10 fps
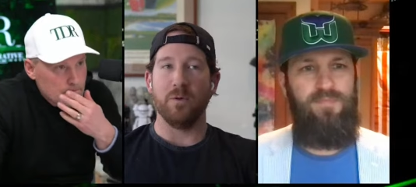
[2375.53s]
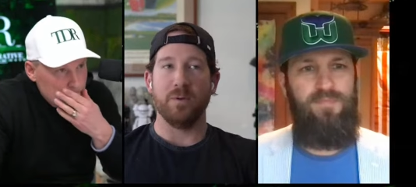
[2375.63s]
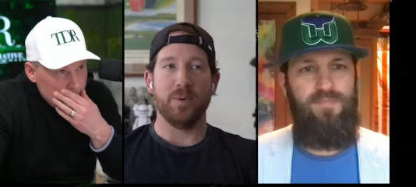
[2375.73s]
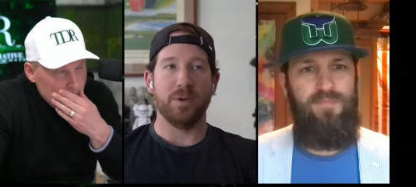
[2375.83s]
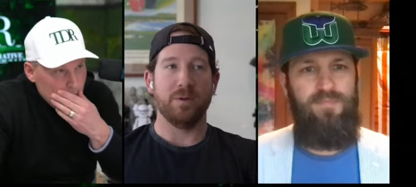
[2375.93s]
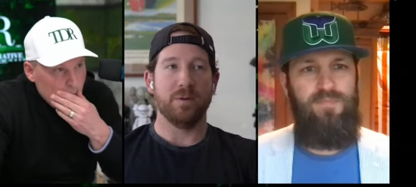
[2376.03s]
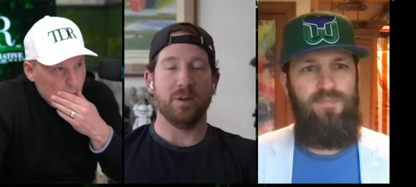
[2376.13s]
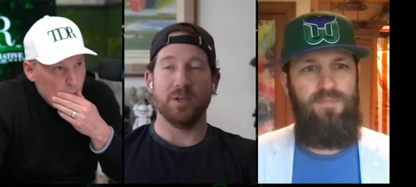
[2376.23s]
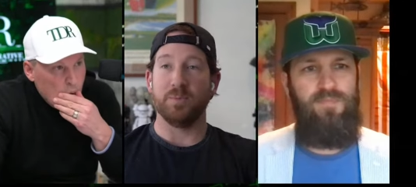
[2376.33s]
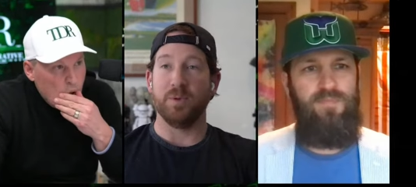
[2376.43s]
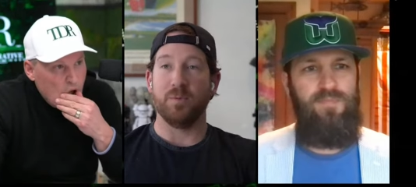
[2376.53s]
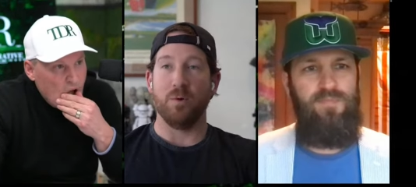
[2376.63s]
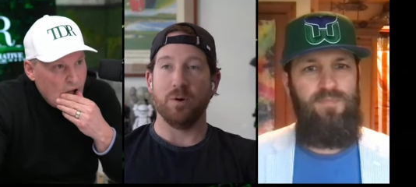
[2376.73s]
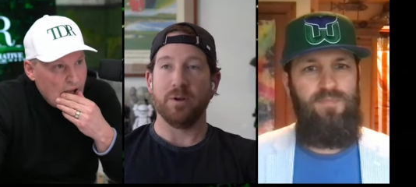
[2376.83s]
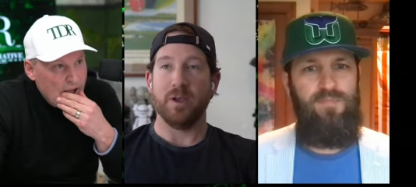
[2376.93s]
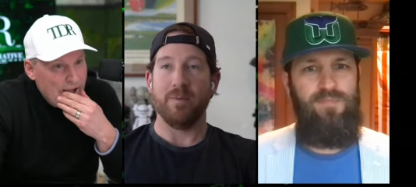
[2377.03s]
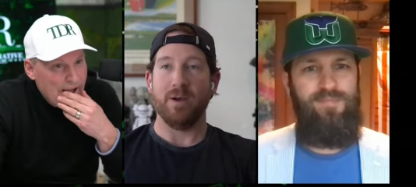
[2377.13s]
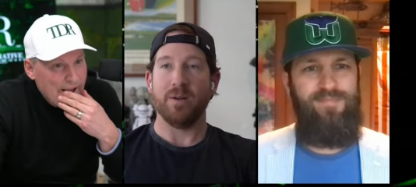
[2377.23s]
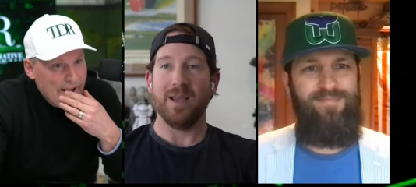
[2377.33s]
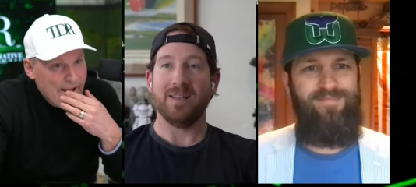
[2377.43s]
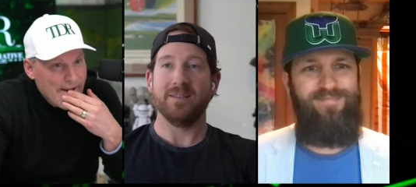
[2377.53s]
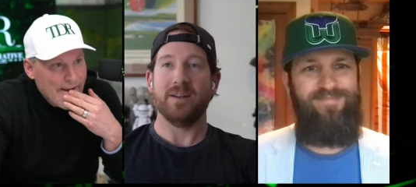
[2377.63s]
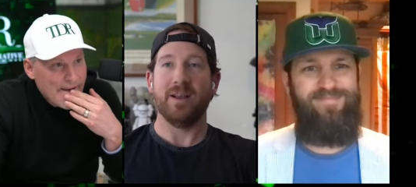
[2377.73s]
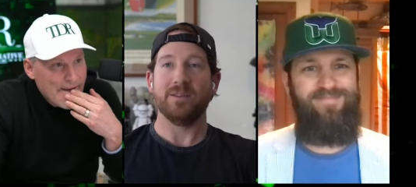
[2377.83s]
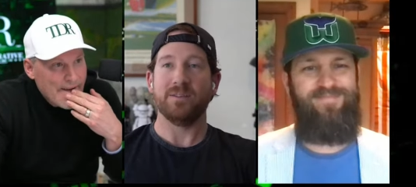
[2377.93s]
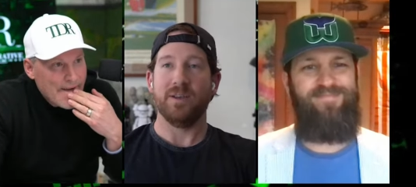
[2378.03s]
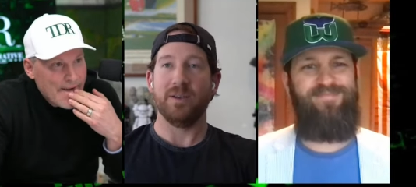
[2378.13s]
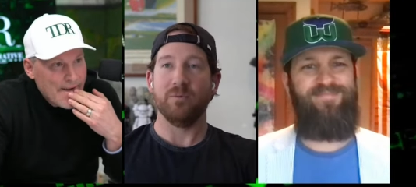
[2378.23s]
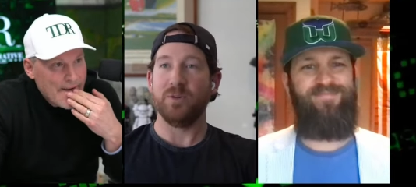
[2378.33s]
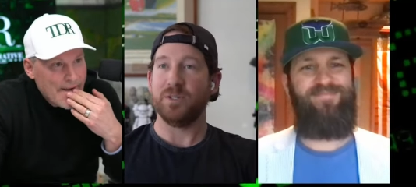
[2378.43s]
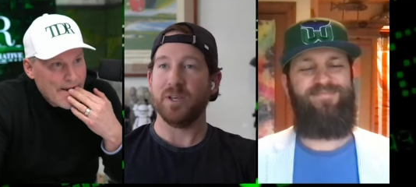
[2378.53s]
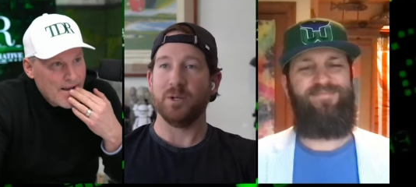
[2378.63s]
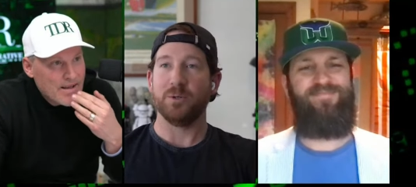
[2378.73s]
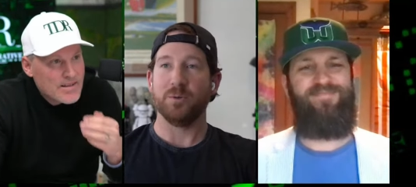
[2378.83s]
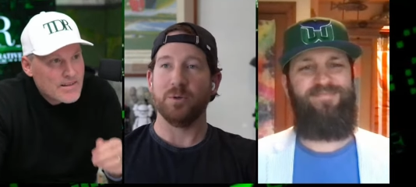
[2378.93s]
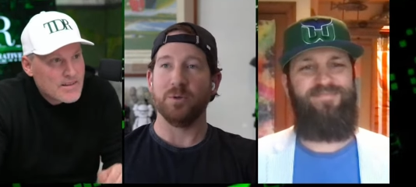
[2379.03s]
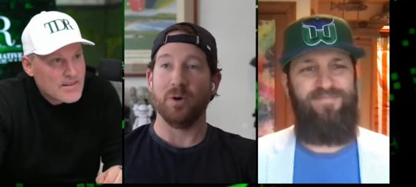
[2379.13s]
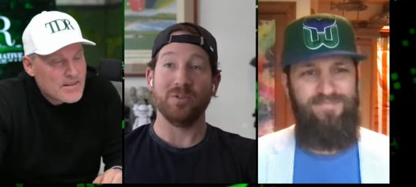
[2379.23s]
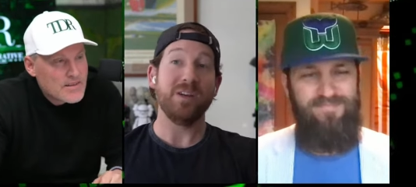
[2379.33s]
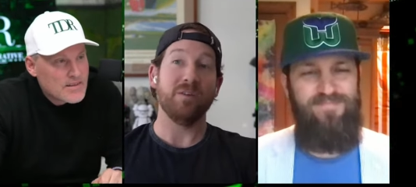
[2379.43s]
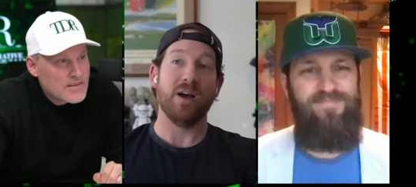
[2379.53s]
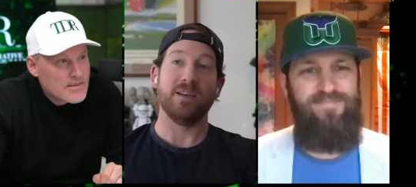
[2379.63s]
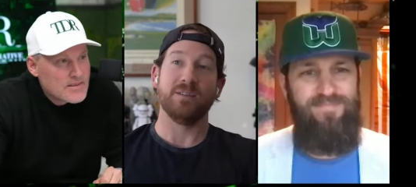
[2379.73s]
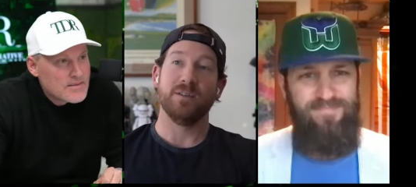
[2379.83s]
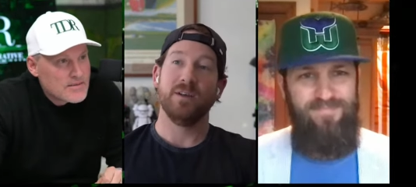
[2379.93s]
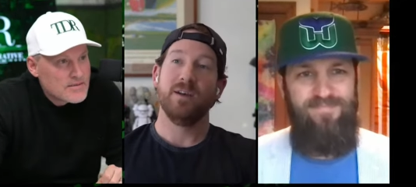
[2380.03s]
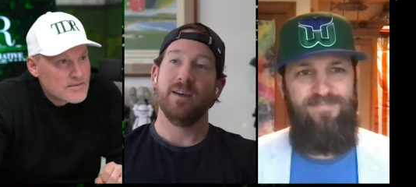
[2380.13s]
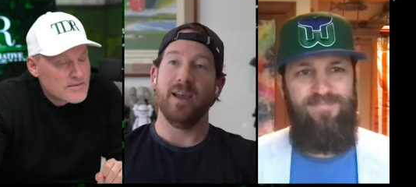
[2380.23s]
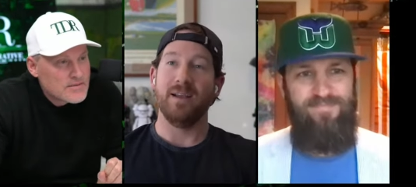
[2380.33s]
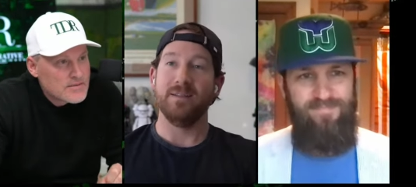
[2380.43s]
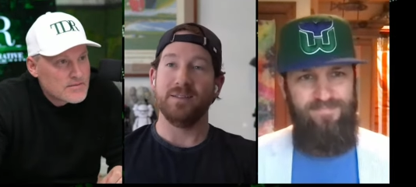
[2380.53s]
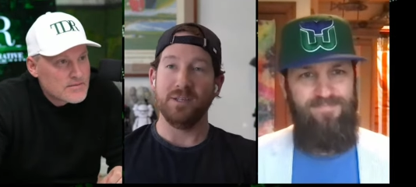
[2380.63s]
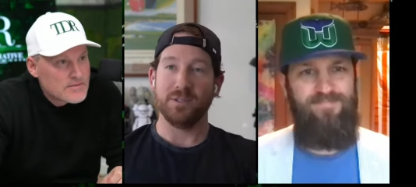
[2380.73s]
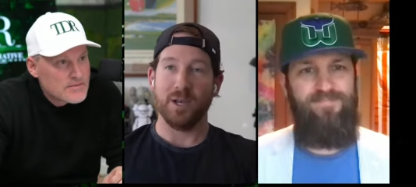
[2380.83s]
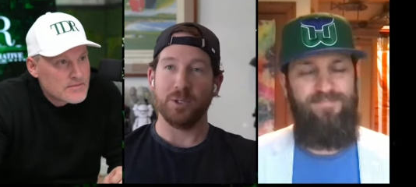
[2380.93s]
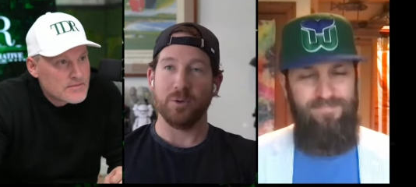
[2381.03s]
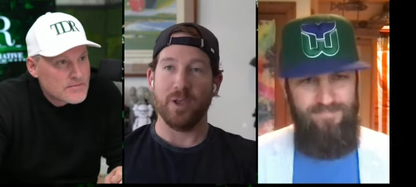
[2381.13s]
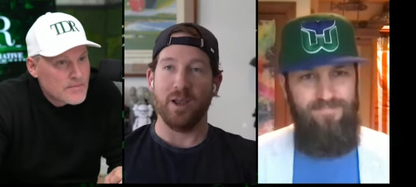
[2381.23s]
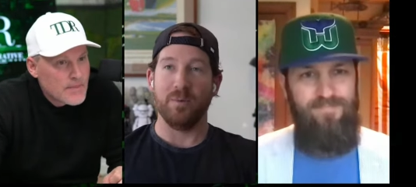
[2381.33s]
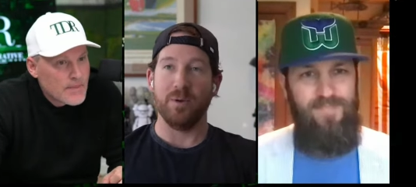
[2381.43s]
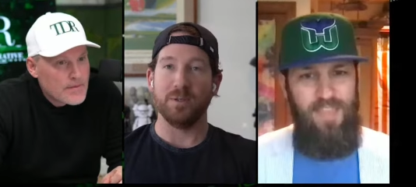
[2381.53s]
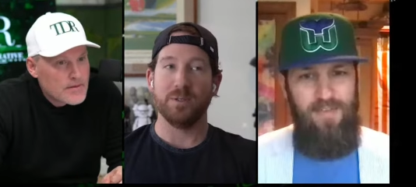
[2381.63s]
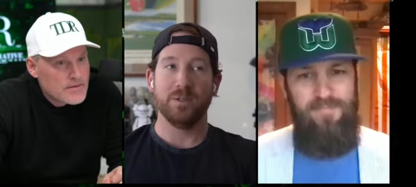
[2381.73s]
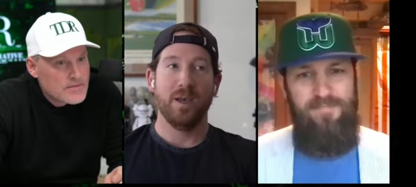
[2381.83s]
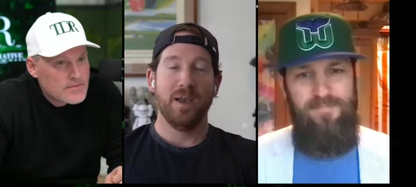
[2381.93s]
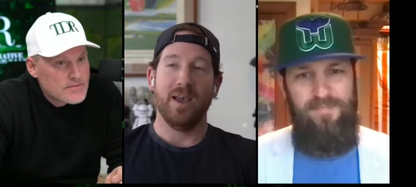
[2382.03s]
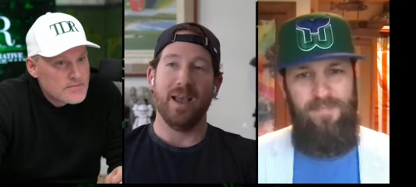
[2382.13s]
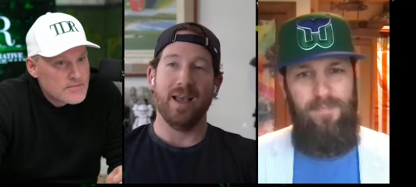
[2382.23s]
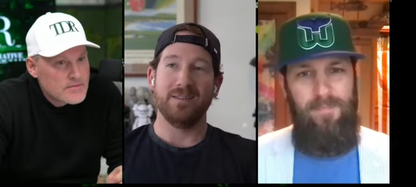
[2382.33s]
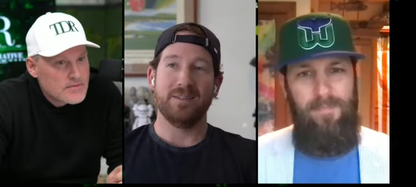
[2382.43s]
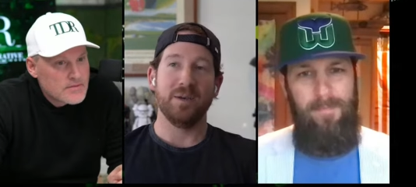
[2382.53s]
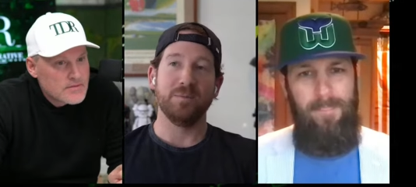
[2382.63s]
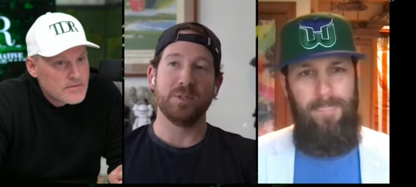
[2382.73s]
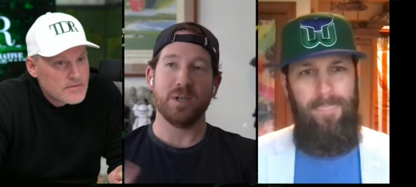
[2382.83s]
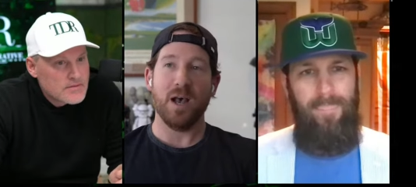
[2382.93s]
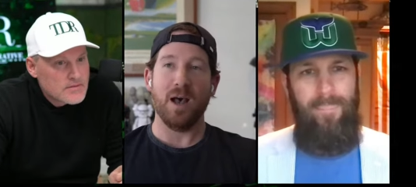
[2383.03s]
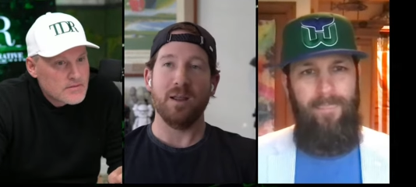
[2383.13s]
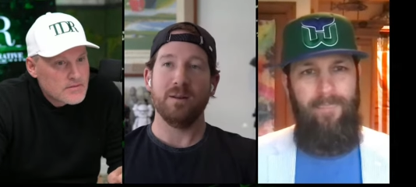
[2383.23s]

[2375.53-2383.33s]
Speaker 1: but Elizabeth Warren came out again today saying reschedule or legalize and deschedule cannabis. Yeah. And Tim Scott